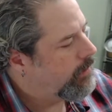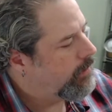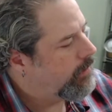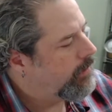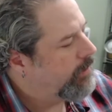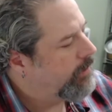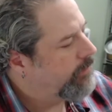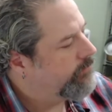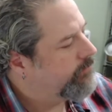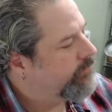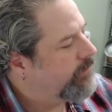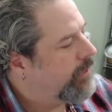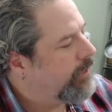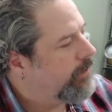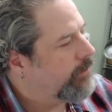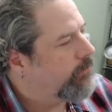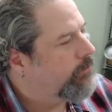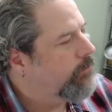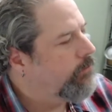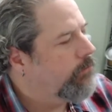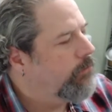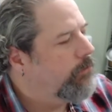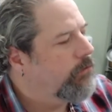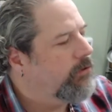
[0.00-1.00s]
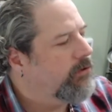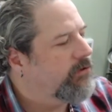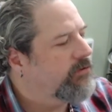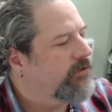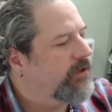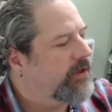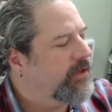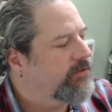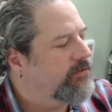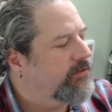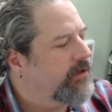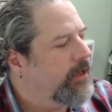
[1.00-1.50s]
It's kind of cool. Looks
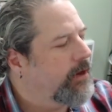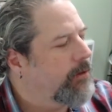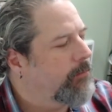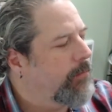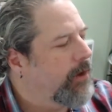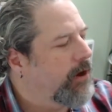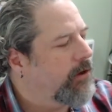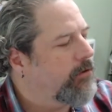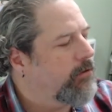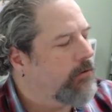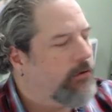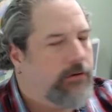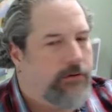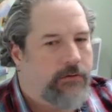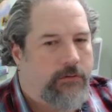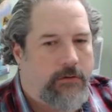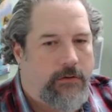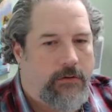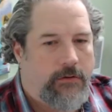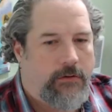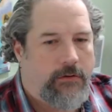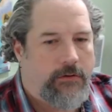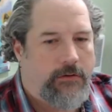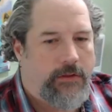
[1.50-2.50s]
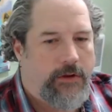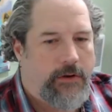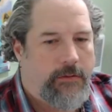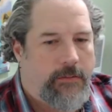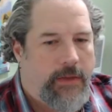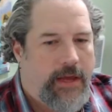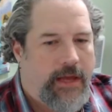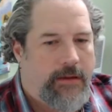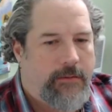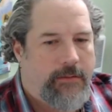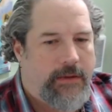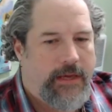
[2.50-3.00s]
like it's got a microcontroller on there,
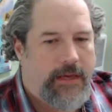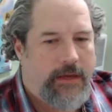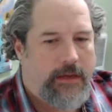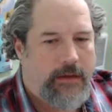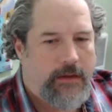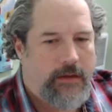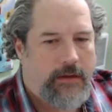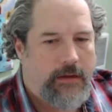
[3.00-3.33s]
maybe.